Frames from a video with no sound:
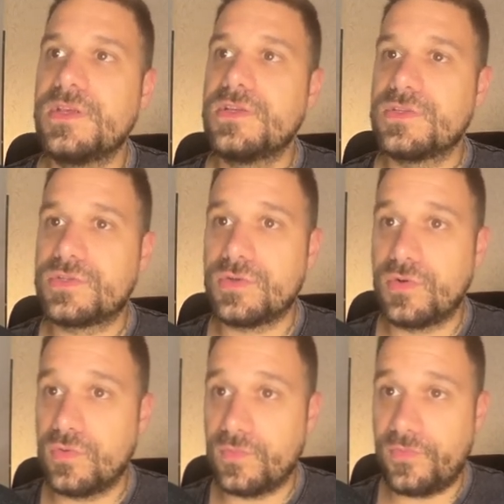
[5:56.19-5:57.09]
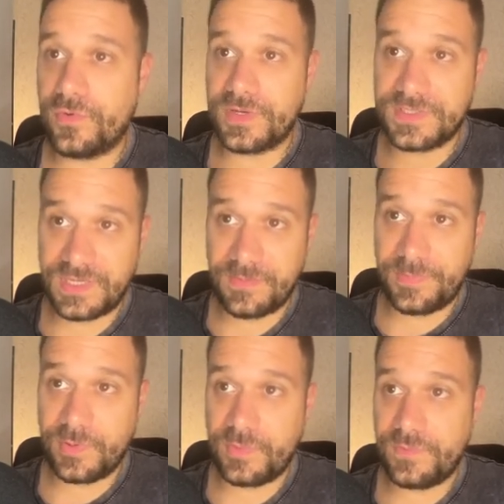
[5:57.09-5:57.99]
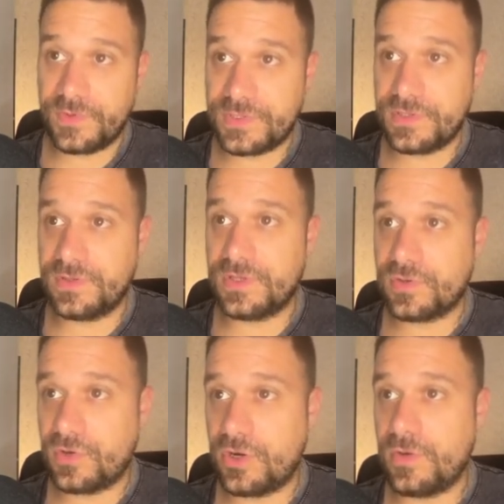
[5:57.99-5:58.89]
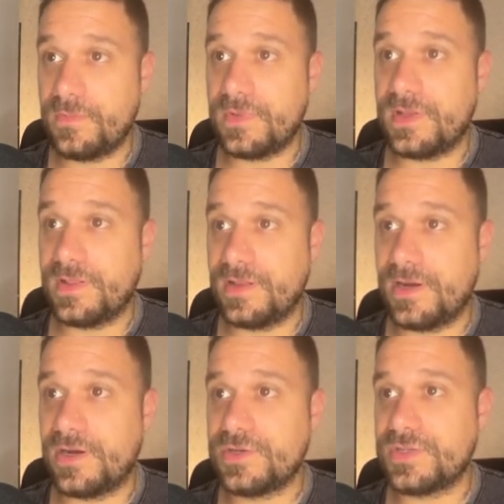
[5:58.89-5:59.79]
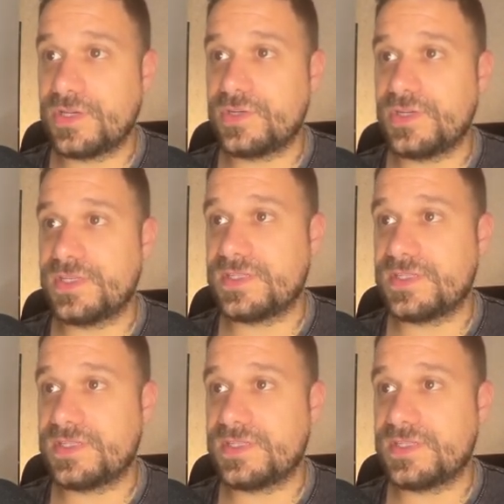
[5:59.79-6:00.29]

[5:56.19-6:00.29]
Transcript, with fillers: So for example, with vercel dot com, a large Next.js